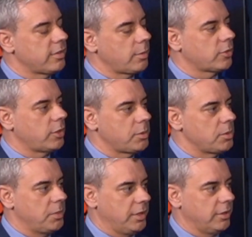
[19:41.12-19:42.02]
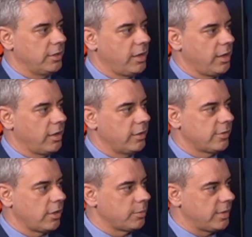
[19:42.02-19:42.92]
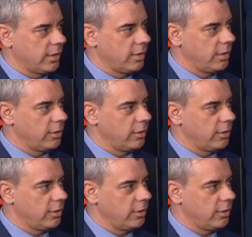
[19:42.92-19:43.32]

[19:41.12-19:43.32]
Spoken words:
The subscription period starts at,